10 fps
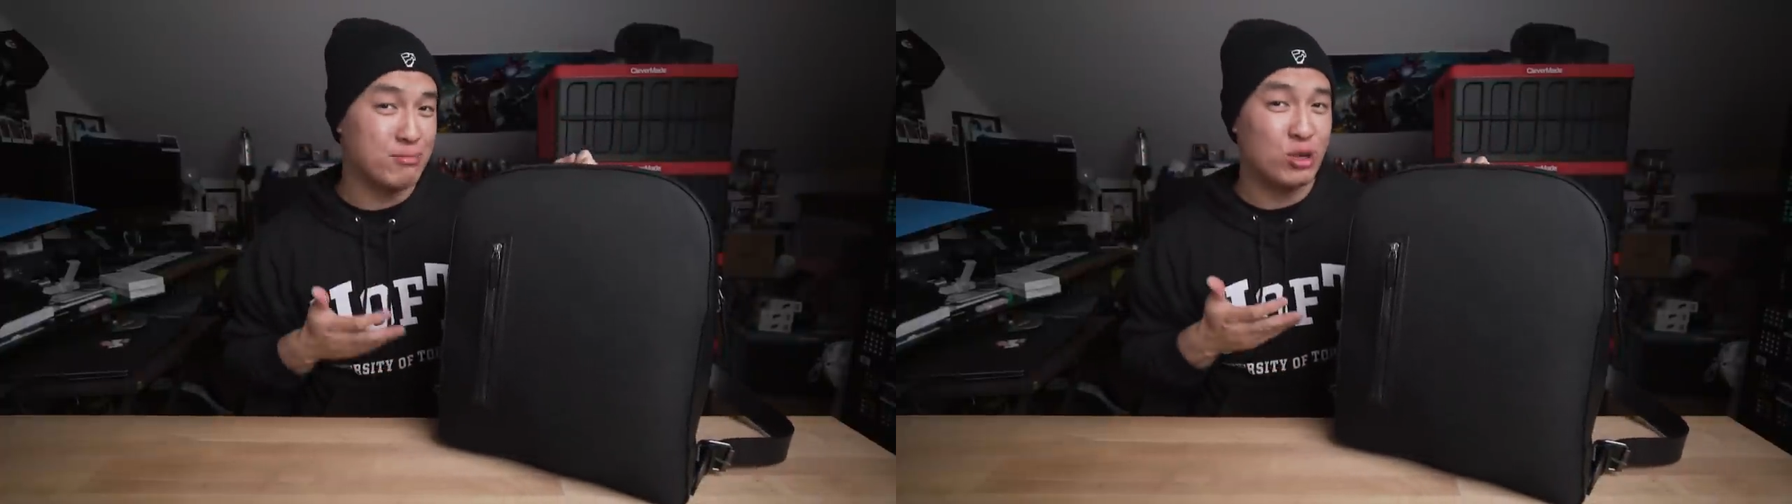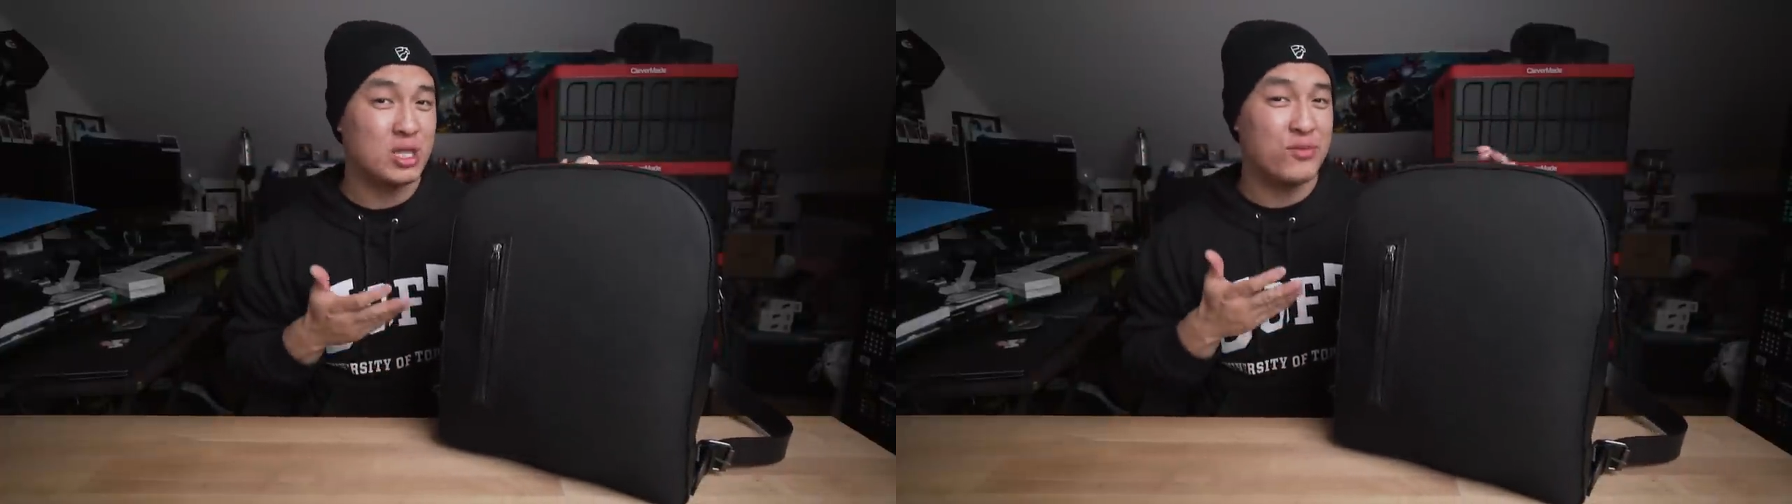
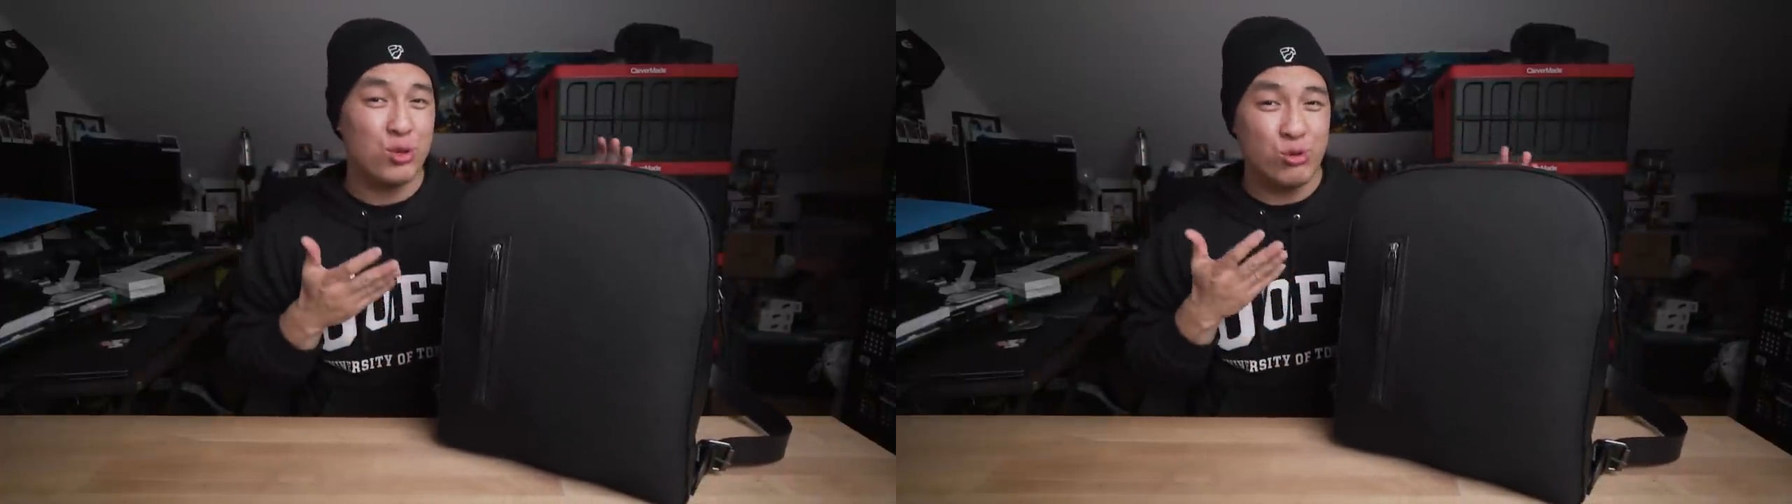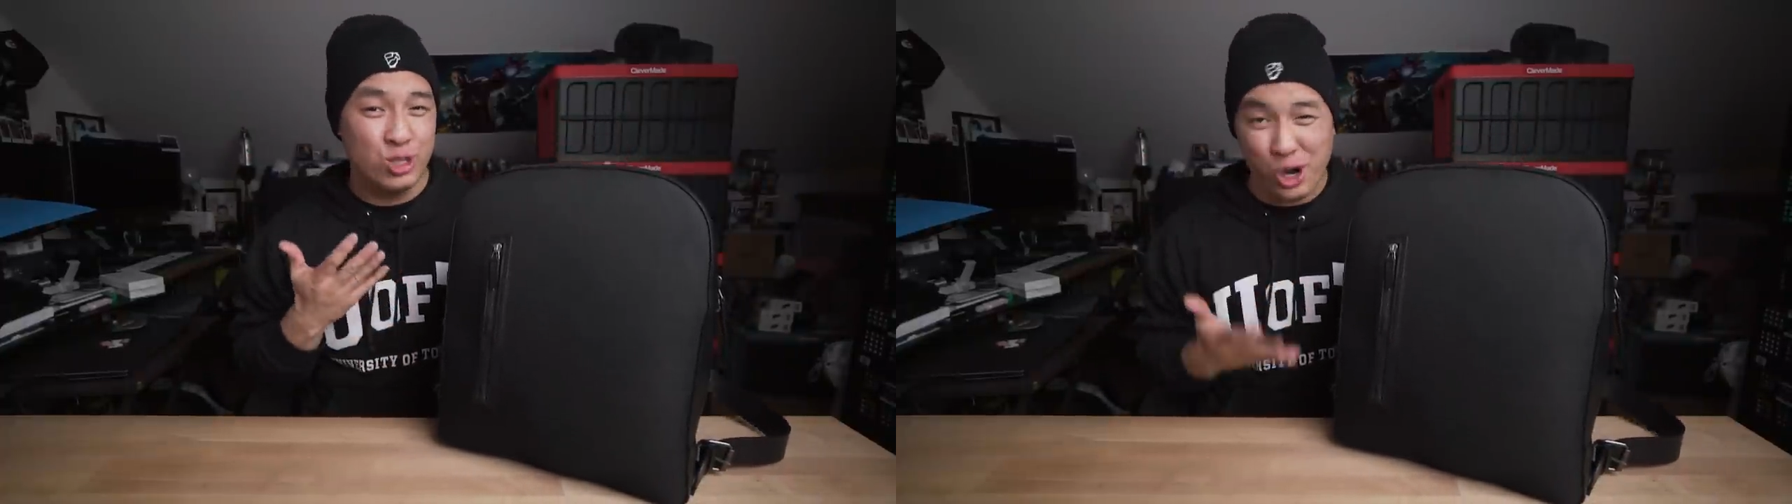most of
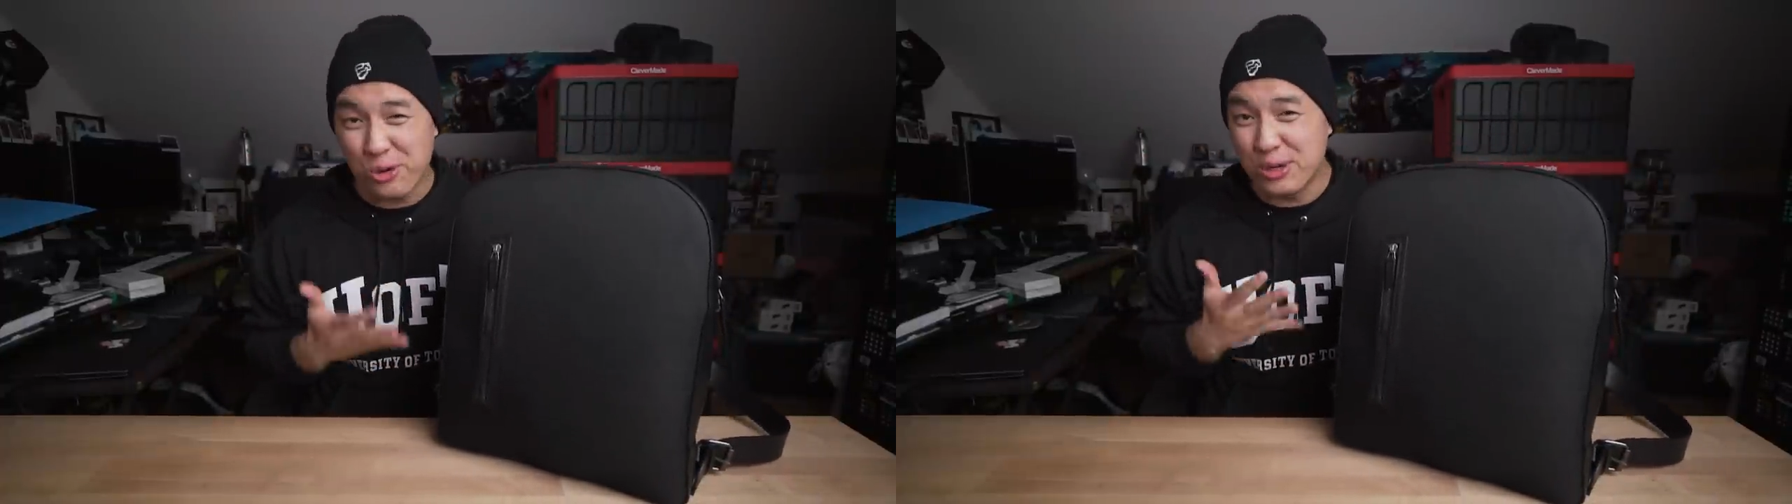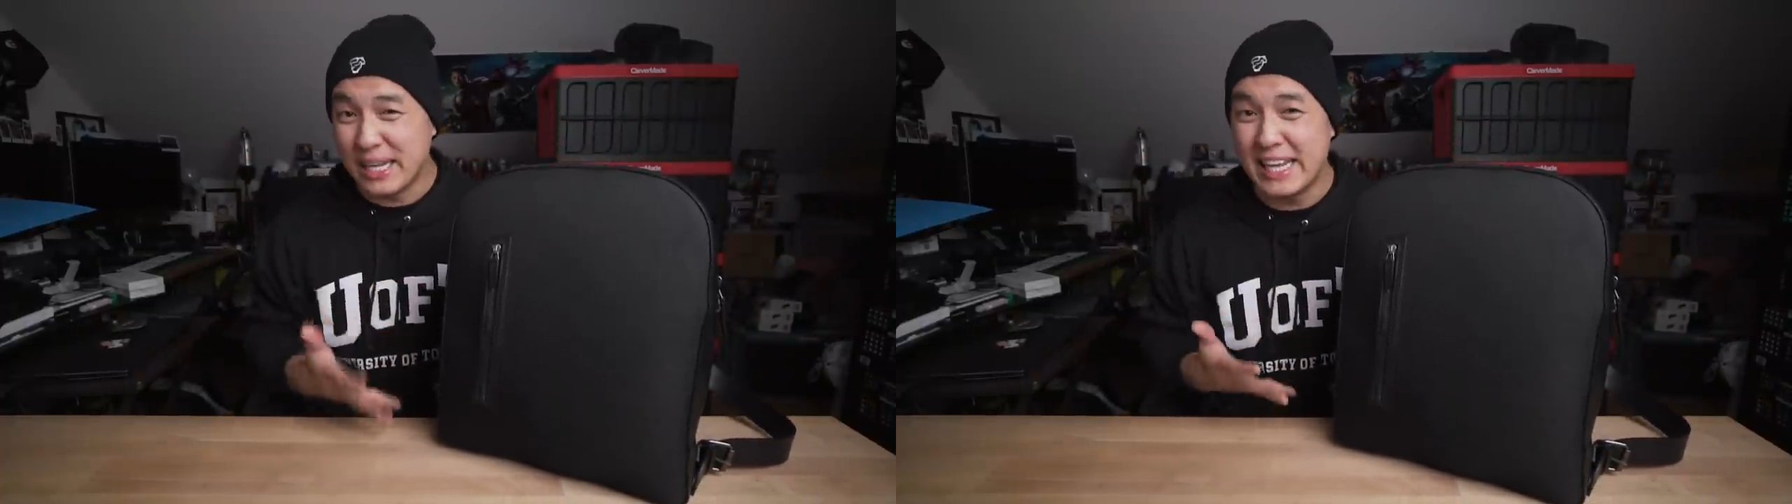you
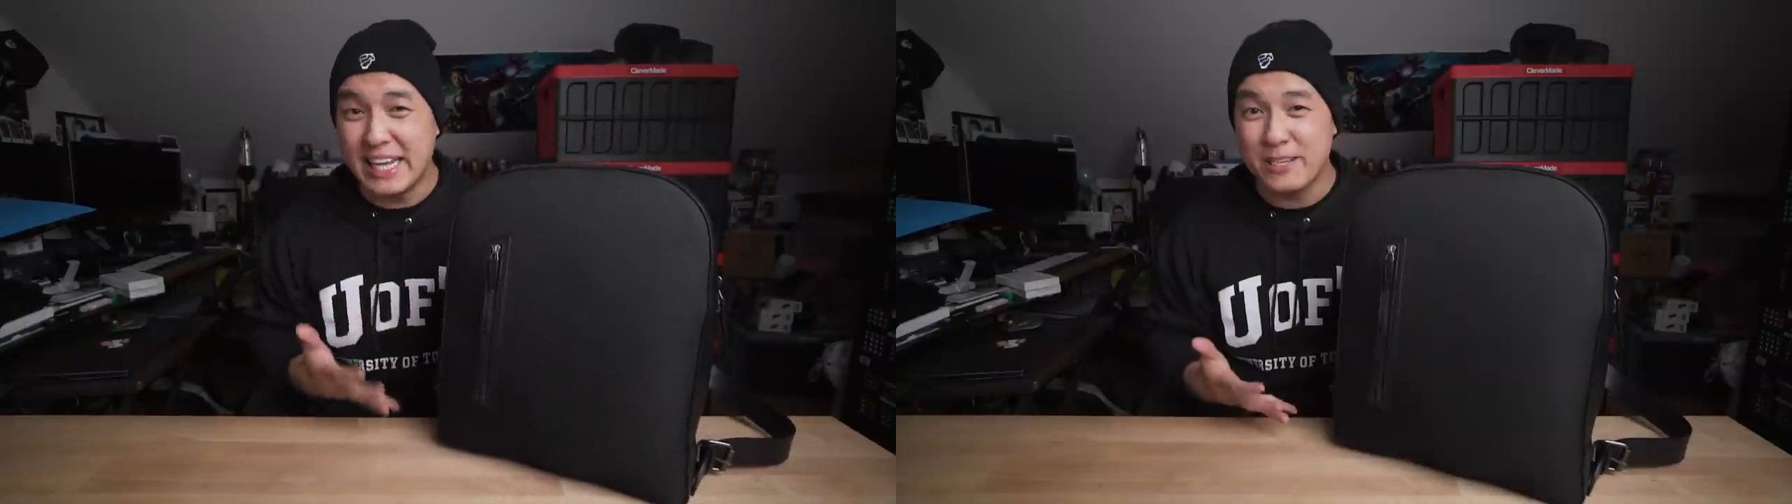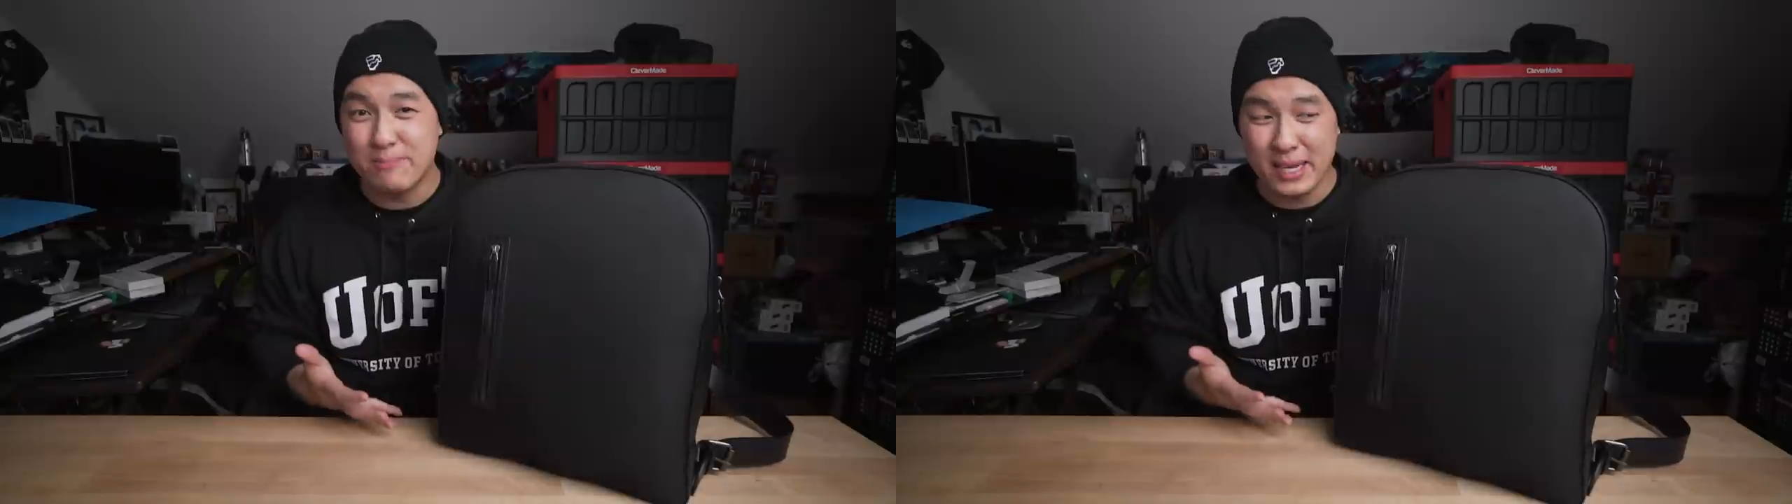don't need,